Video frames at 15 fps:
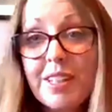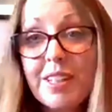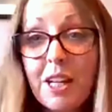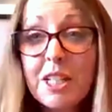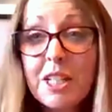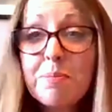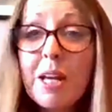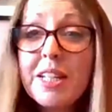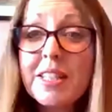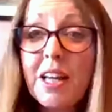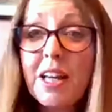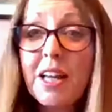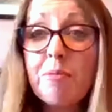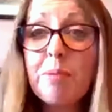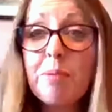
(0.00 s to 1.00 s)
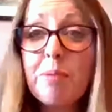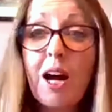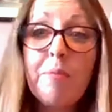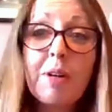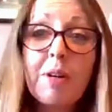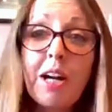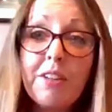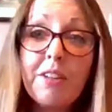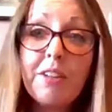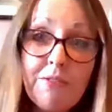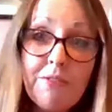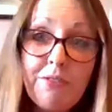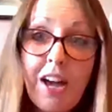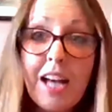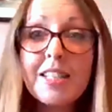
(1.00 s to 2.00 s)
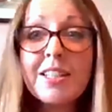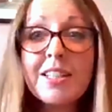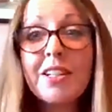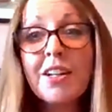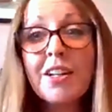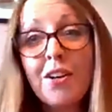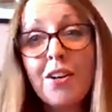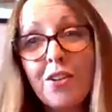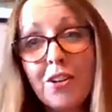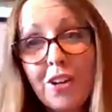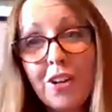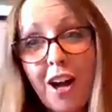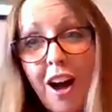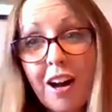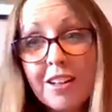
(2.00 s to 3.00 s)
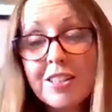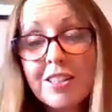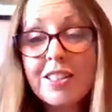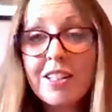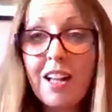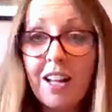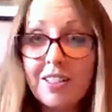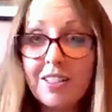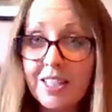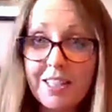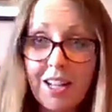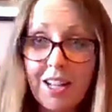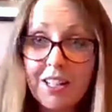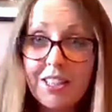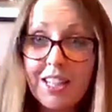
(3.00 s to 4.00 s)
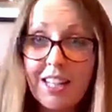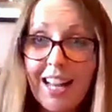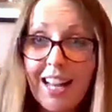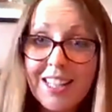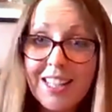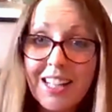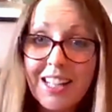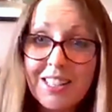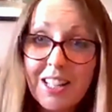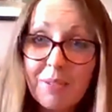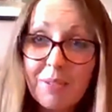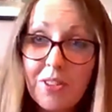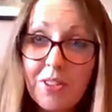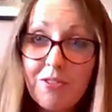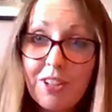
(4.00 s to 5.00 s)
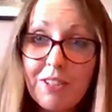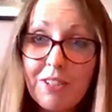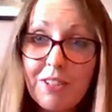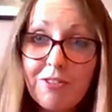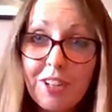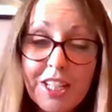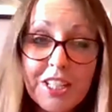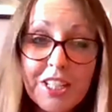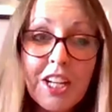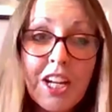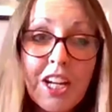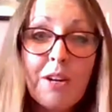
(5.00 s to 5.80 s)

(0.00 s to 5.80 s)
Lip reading: it's kind of become a kind of invest or cut discussion, and actually some of the really rich